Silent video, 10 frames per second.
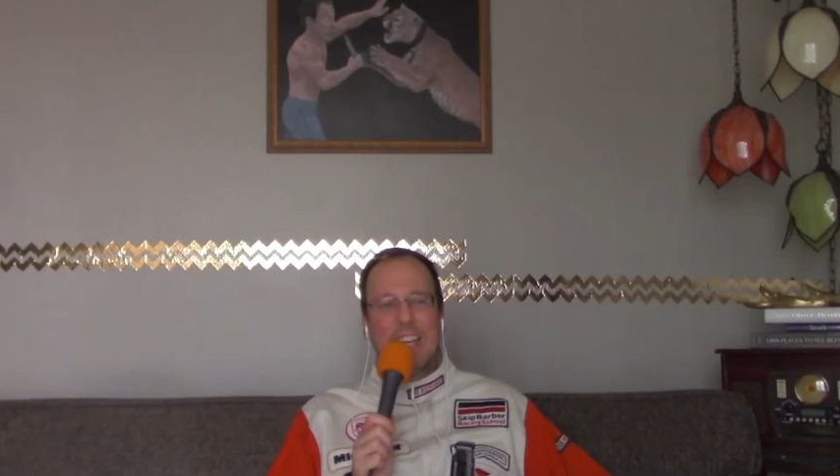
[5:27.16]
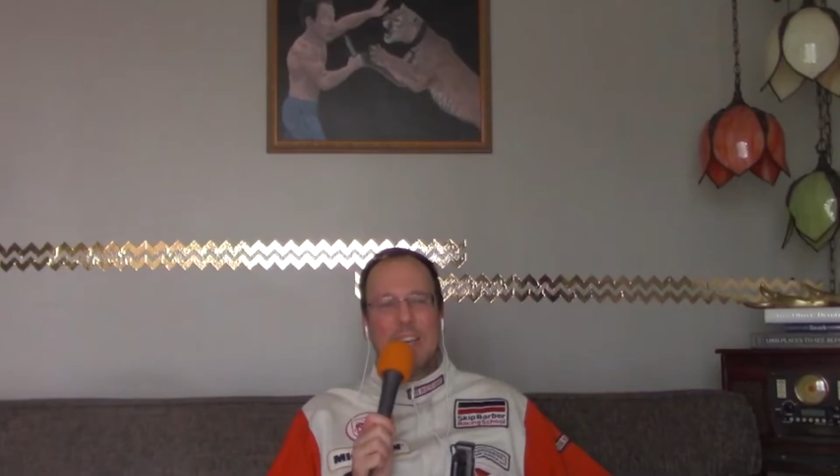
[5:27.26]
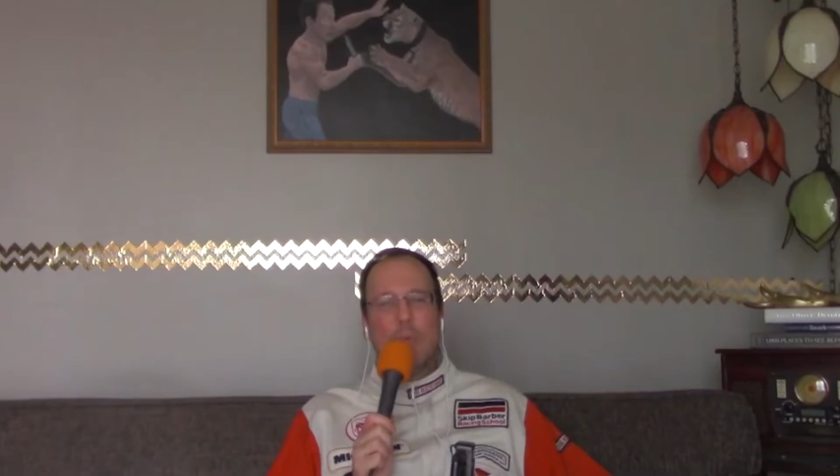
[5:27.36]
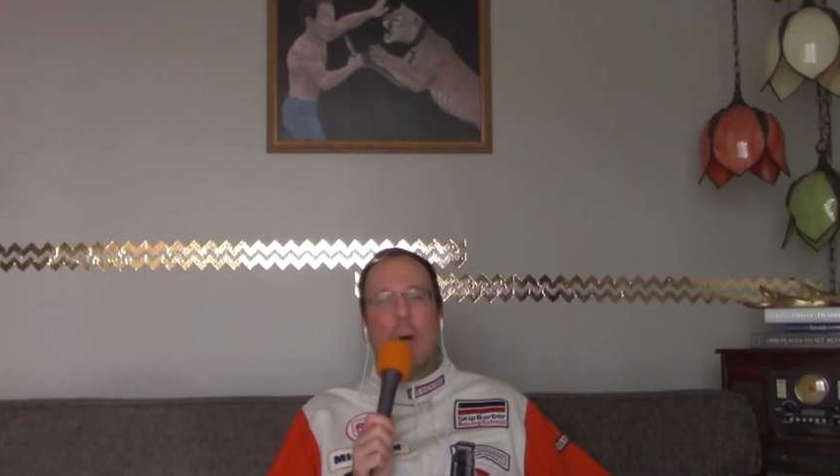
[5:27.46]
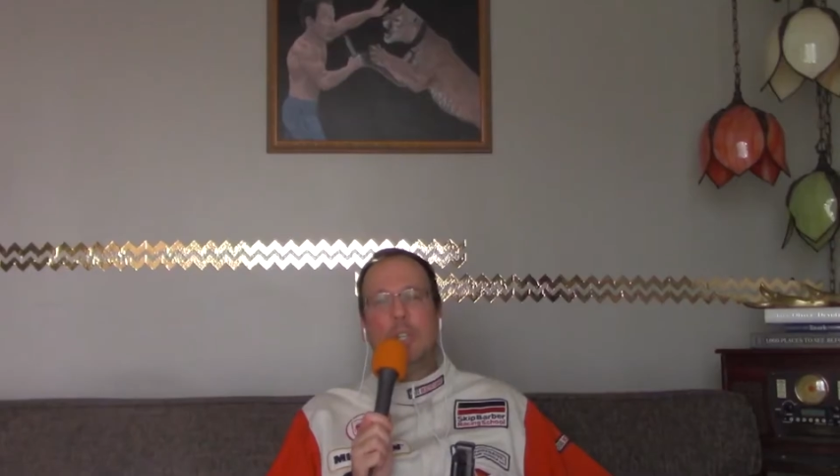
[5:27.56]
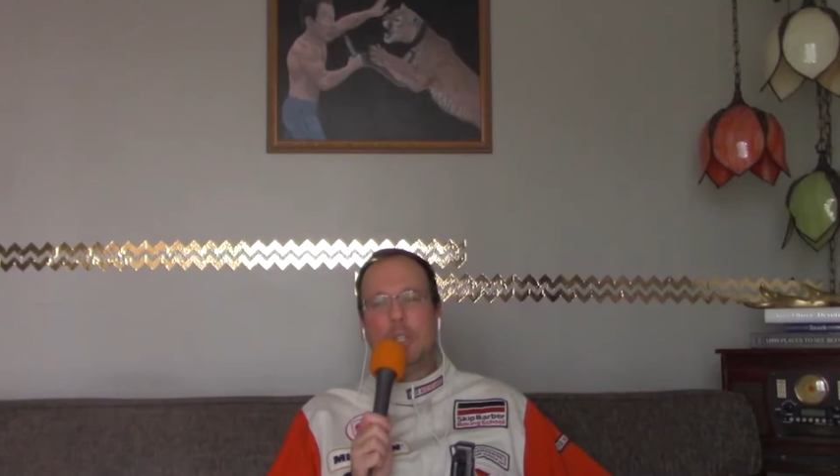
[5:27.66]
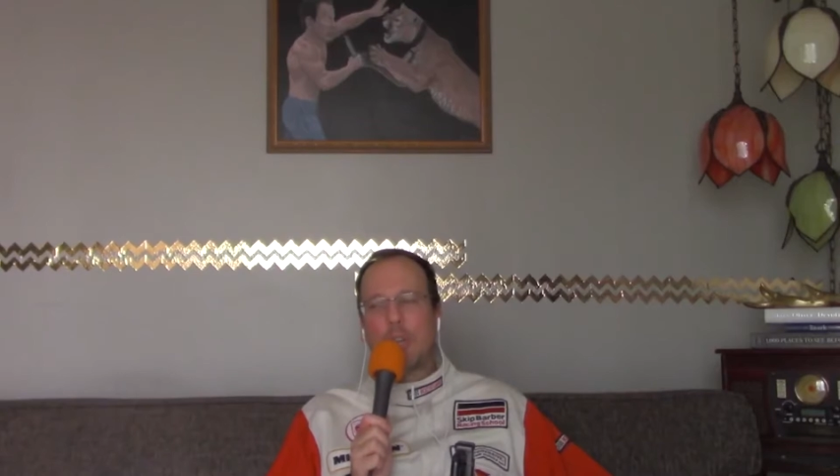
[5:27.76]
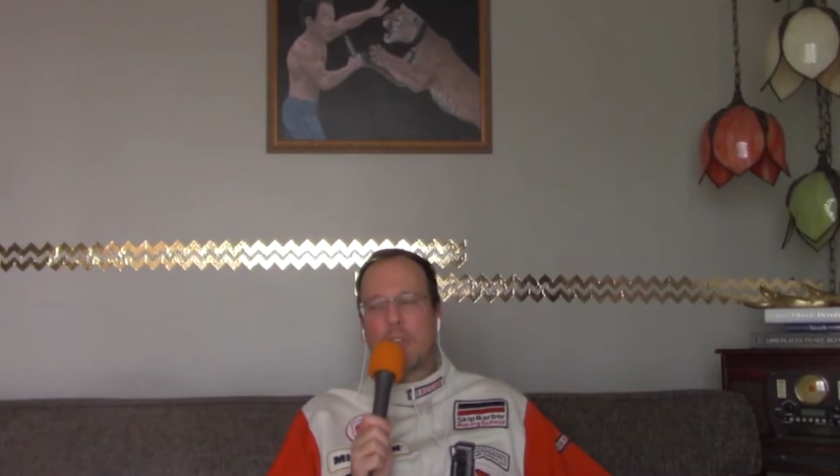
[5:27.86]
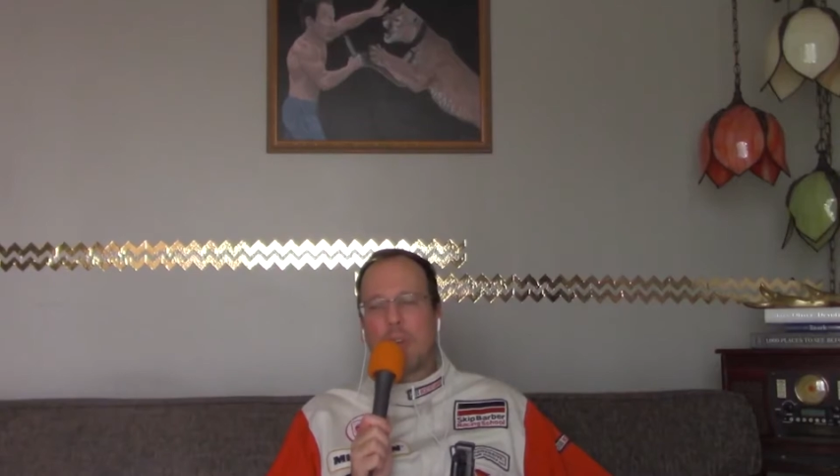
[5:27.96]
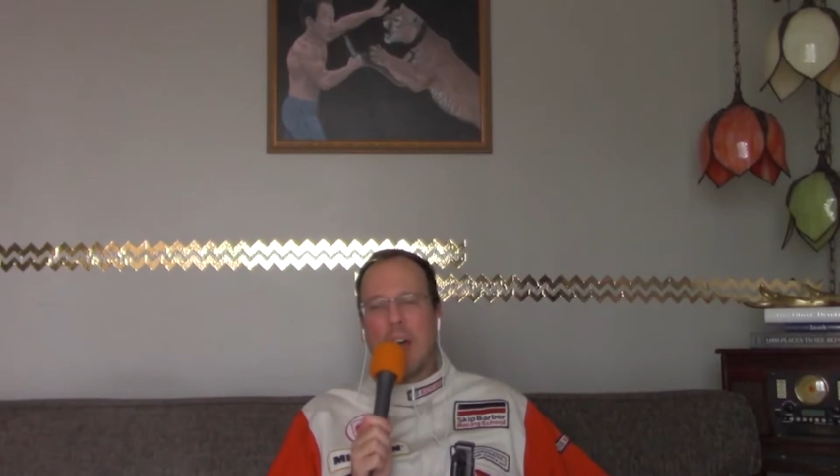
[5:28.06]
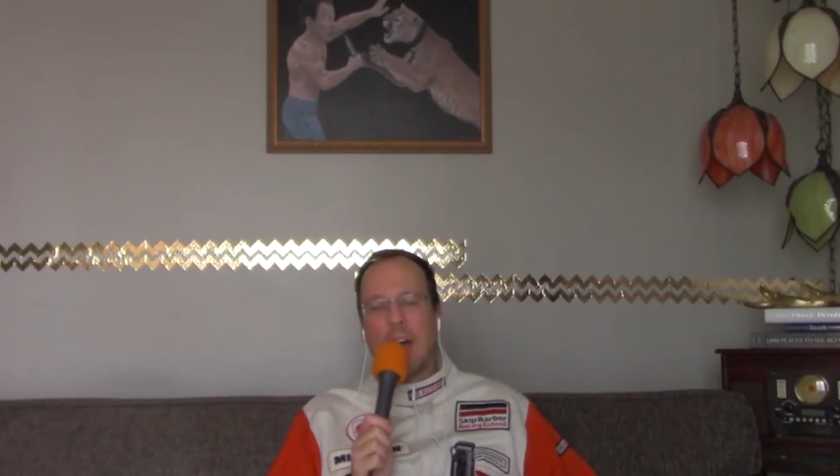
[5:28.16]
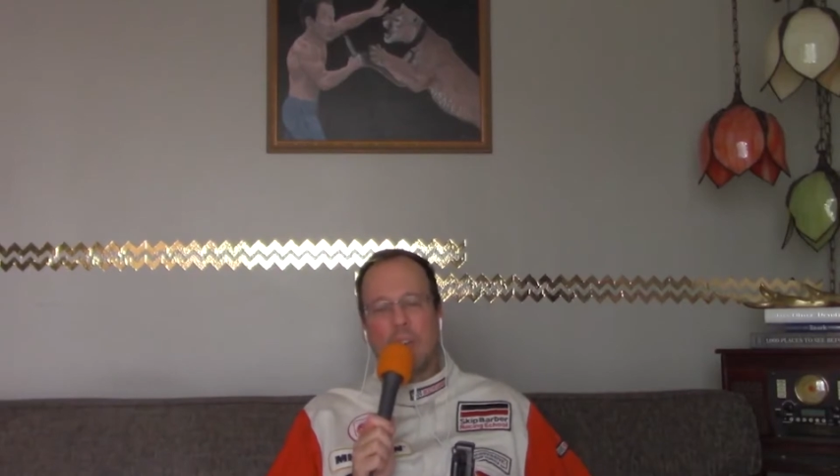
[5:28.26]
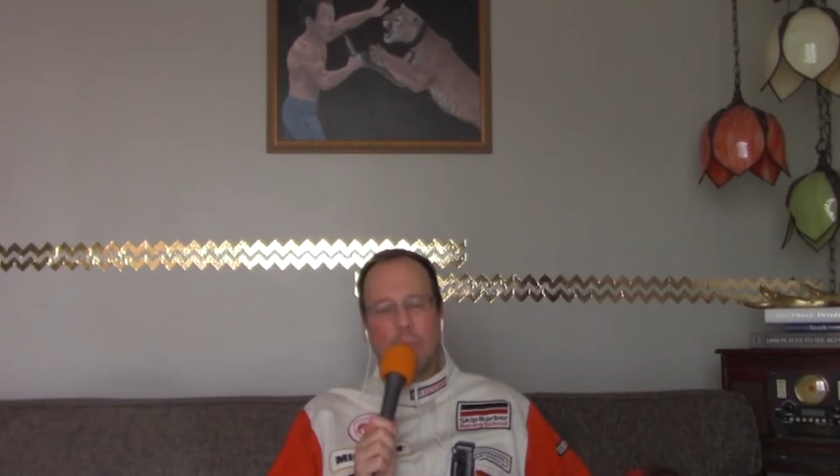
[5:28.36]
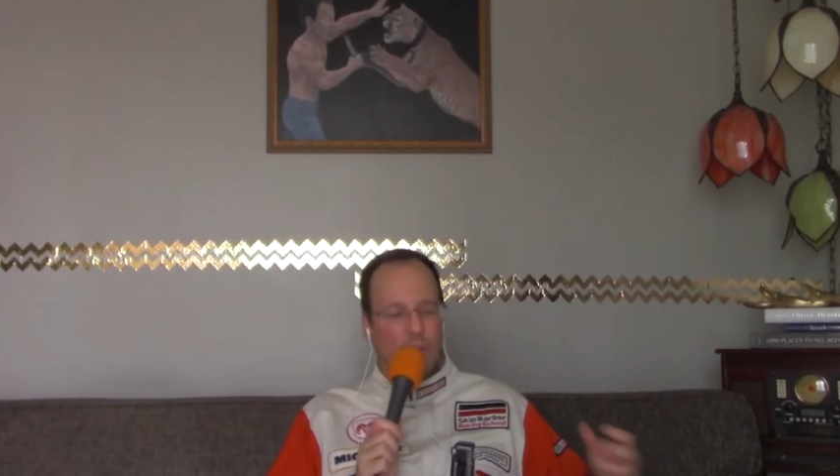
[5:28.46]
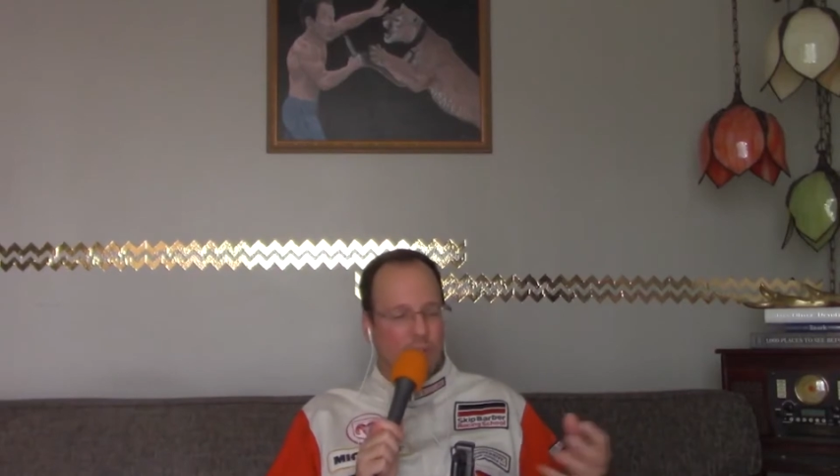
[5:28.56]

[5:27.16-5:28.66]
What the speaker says: Why you should have got one of